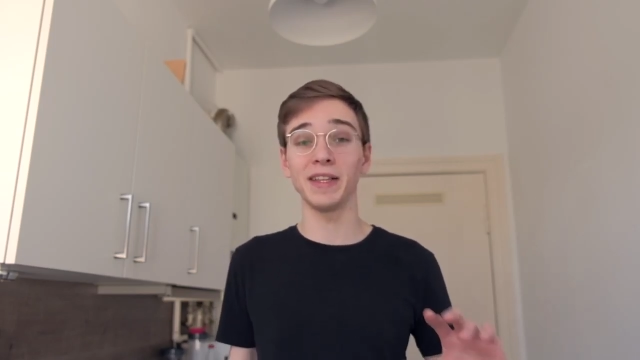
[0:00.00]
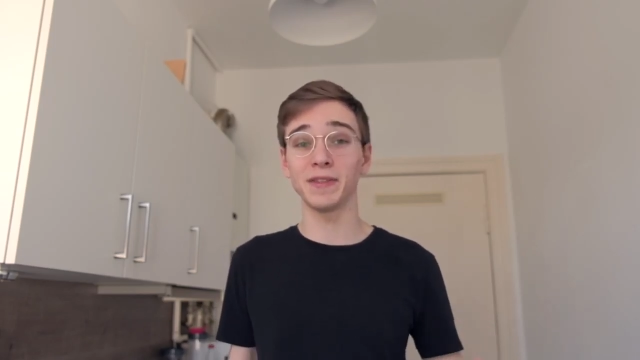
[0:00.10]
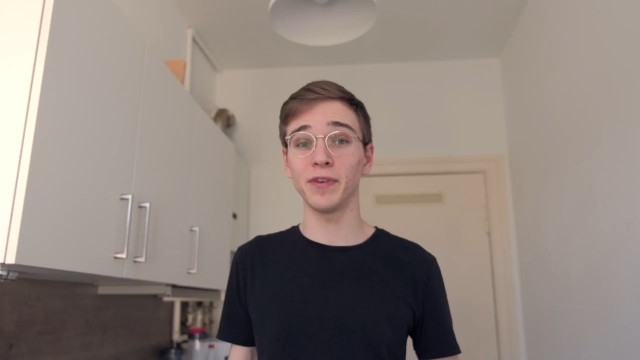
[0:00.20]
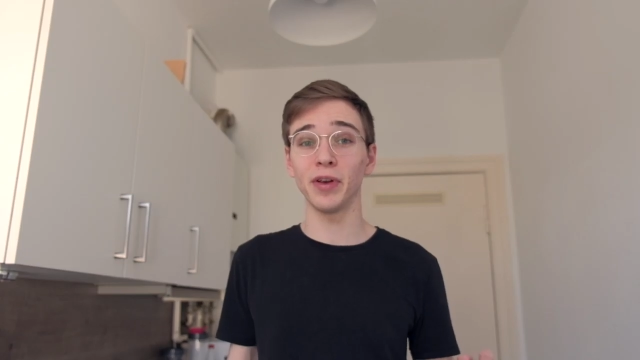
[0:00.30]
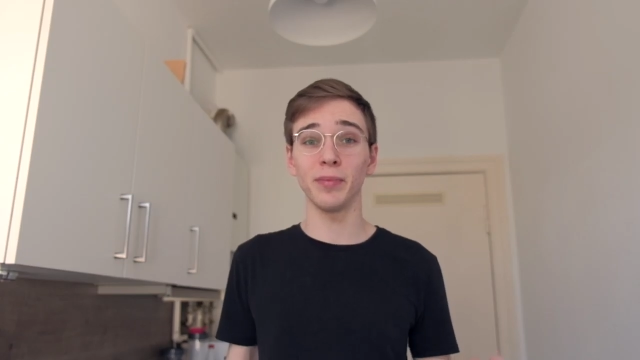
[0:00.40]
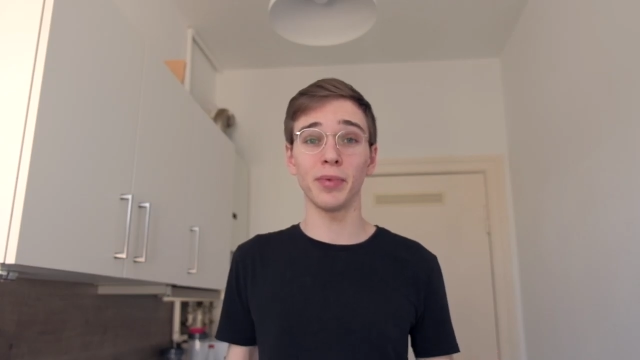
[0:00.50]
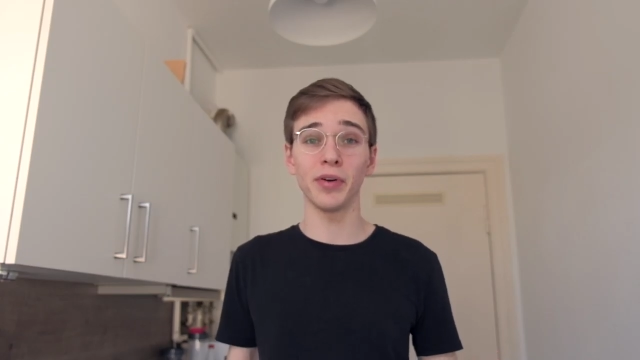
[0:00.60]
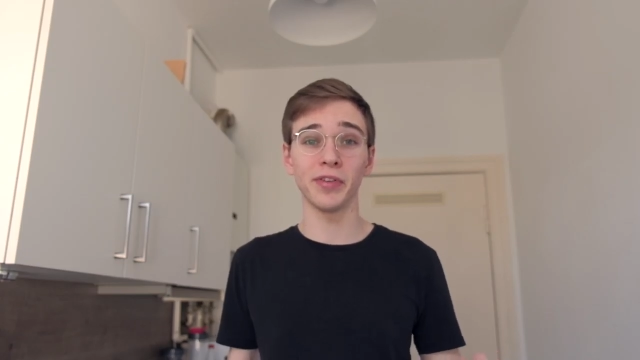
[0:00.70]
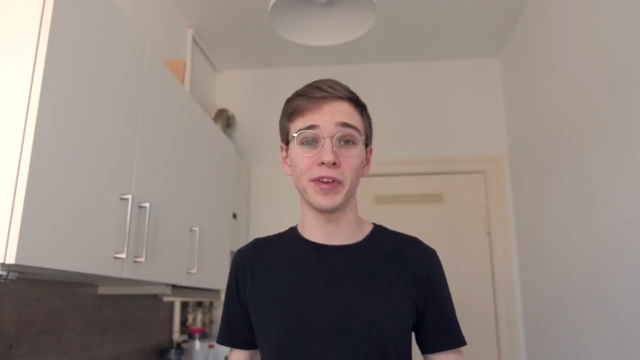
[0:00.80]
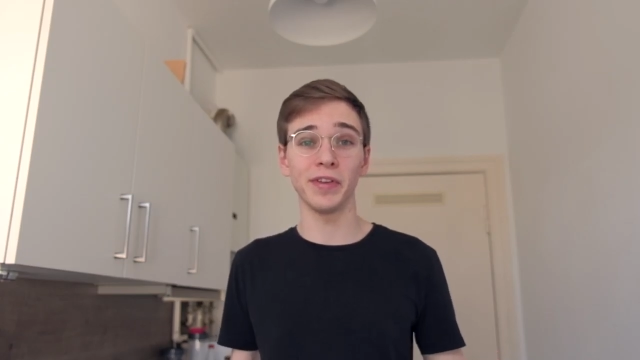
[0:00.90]
And it's very
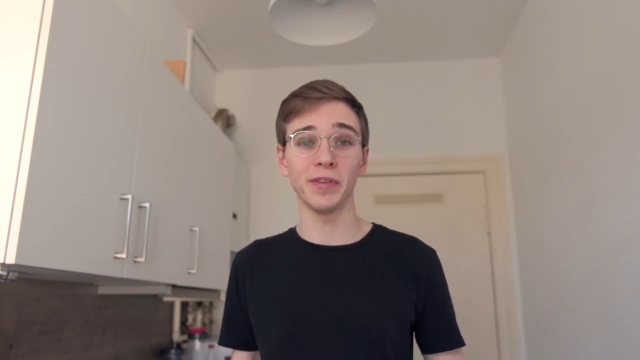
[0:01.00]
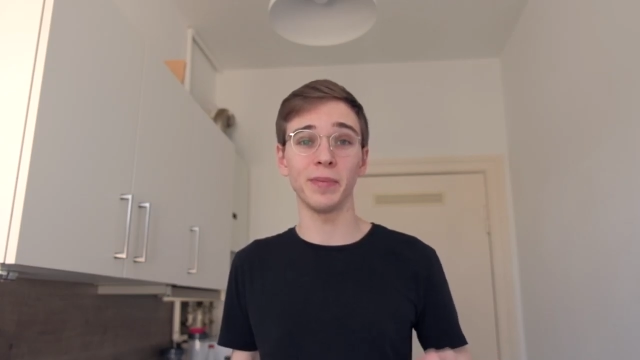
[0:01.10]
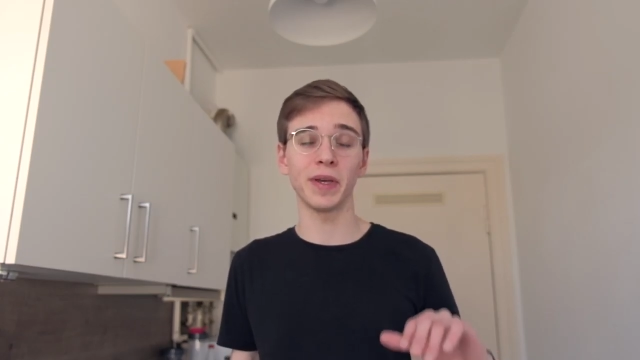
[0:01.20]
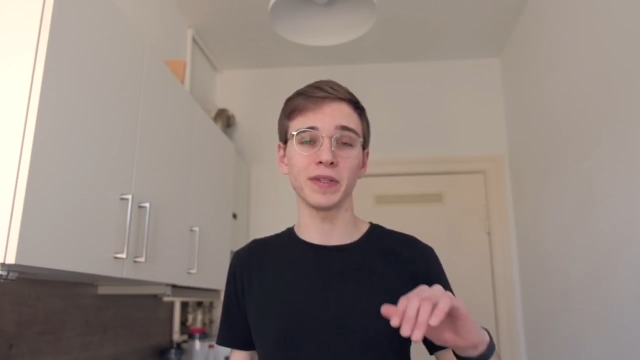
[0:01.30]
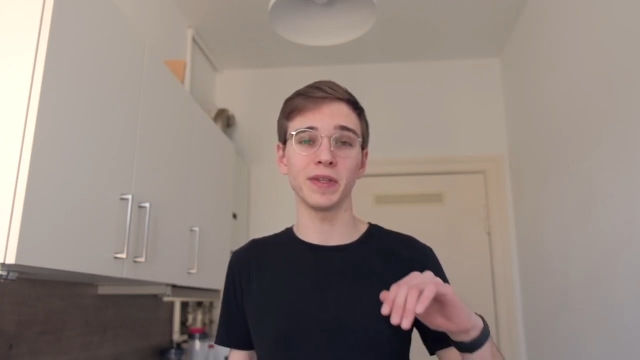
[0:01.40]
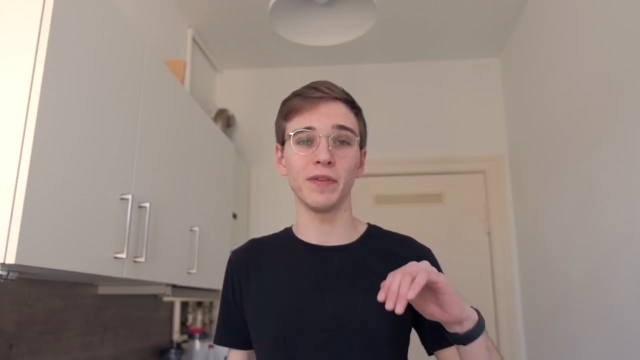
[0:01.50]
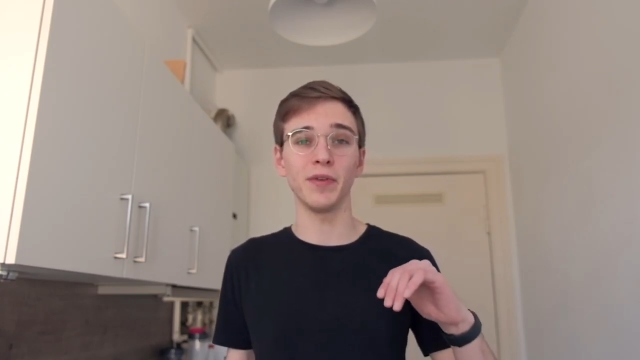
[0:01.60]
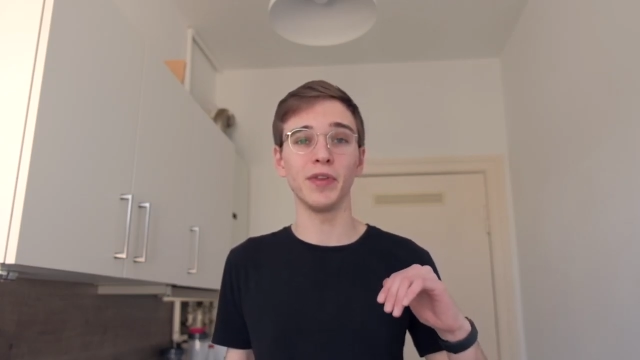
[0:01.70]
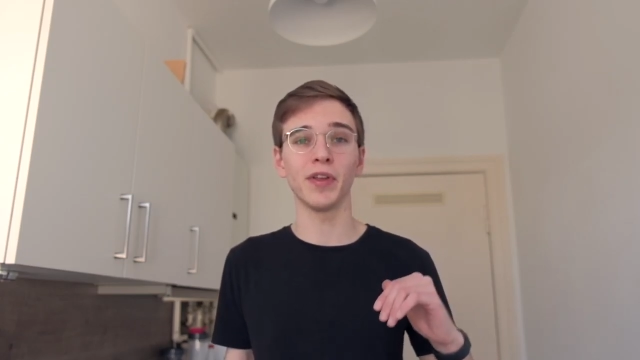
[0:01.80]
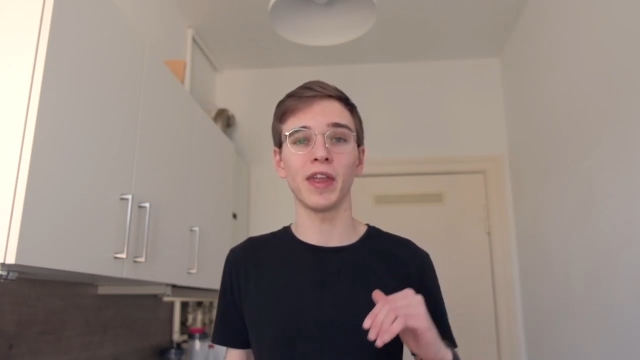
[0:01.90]
important because if
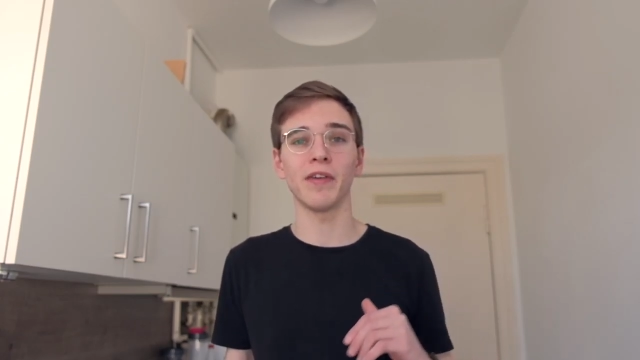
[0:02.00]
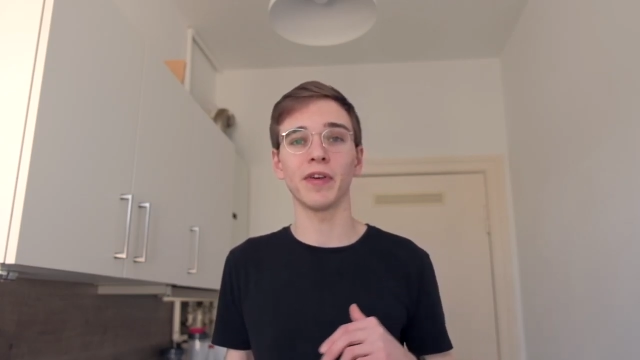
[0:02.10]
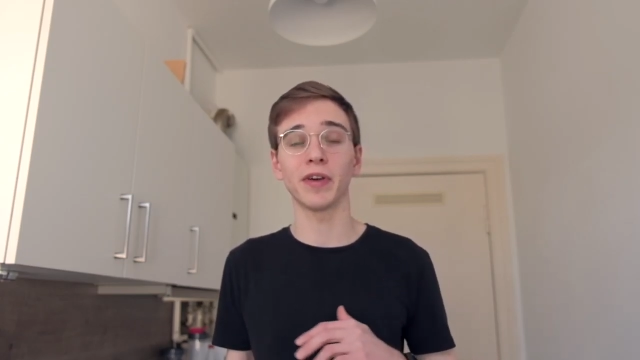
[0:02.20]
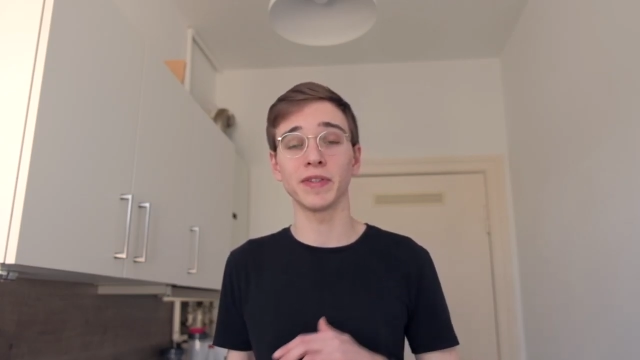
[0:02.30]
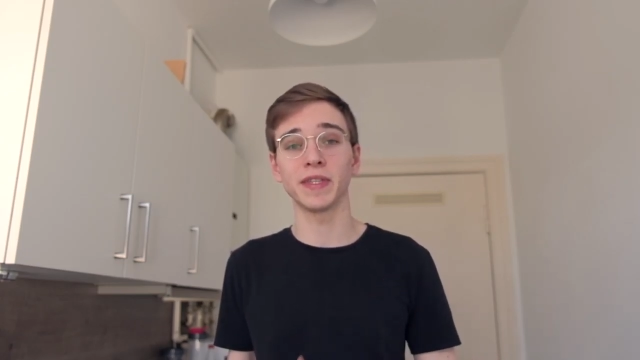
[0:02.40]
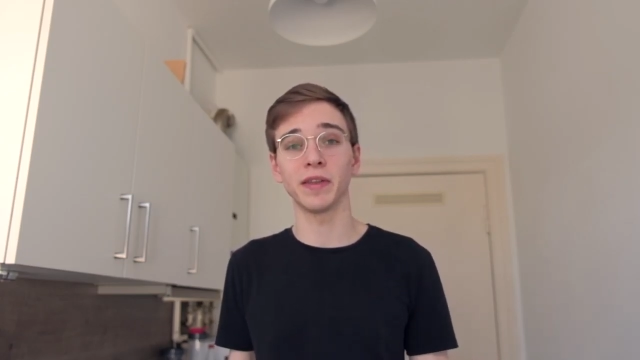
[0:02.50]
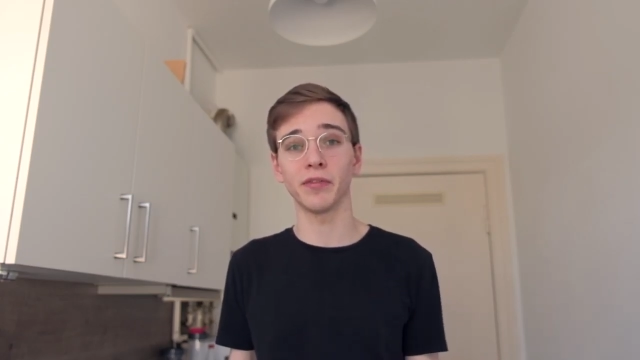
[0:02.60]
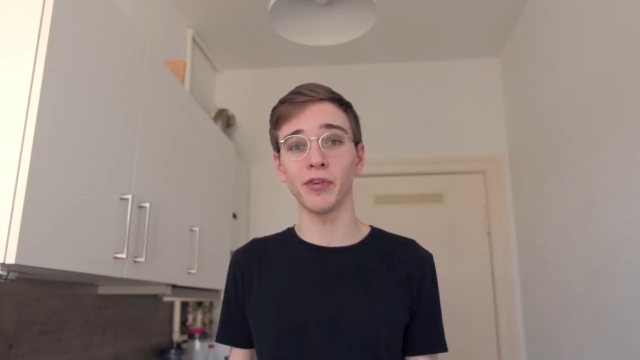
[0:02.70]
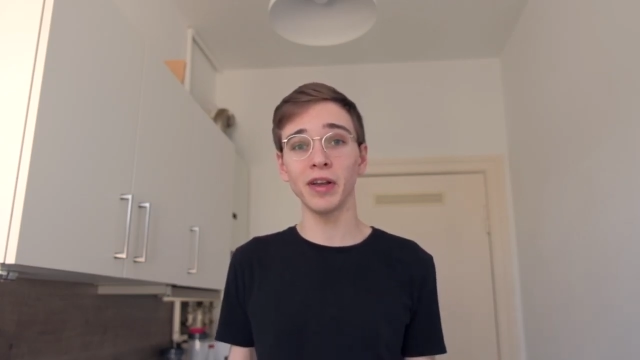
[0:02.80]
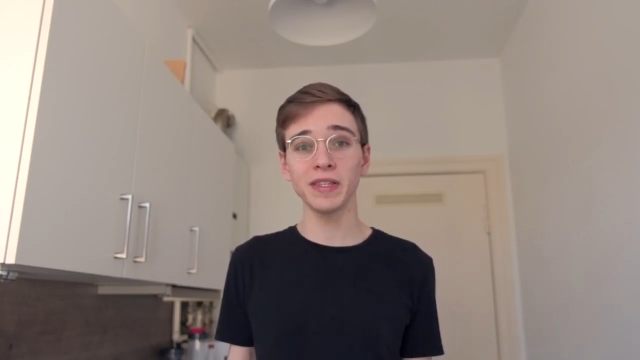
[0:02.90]
you don't have a
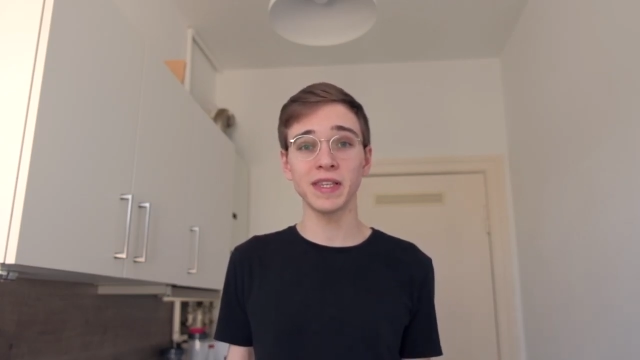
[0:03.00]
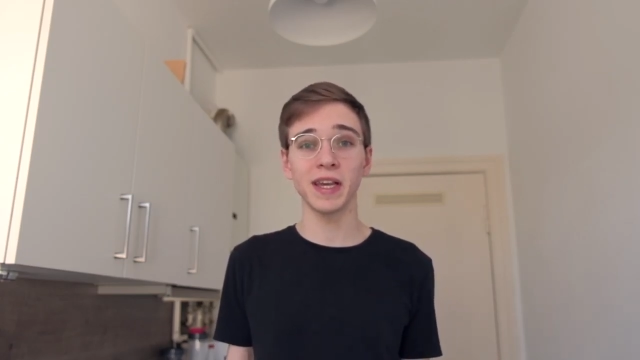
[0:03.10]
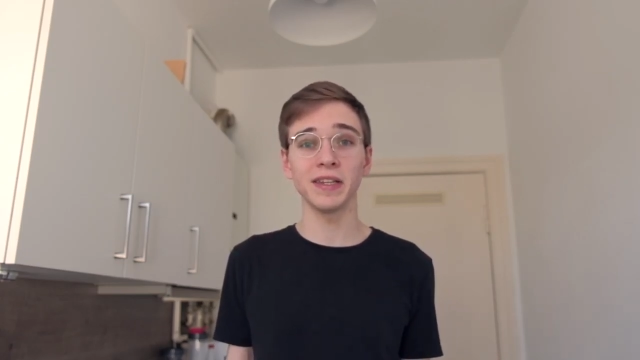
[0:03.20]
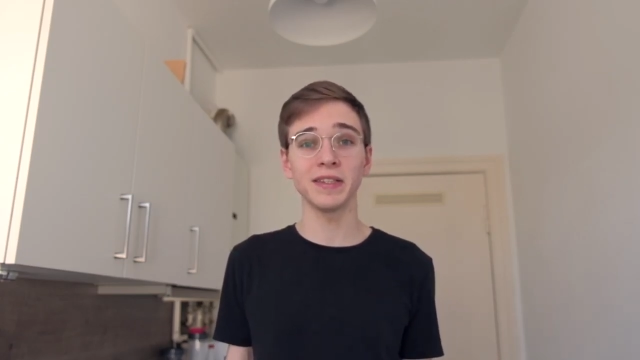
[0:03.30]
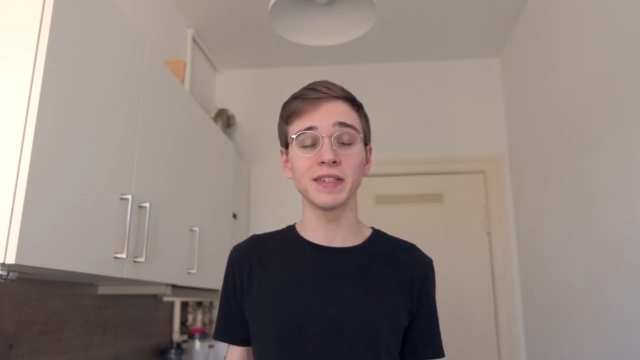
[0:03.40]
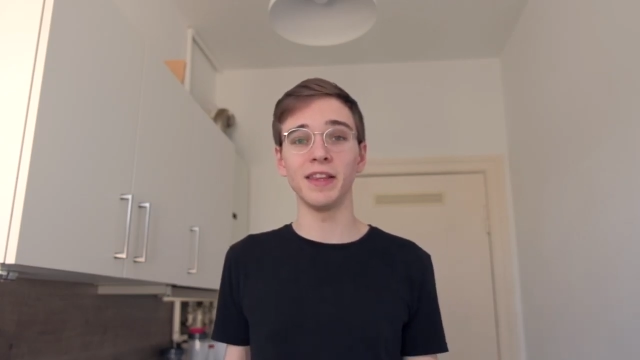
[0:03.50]
consistent grind size,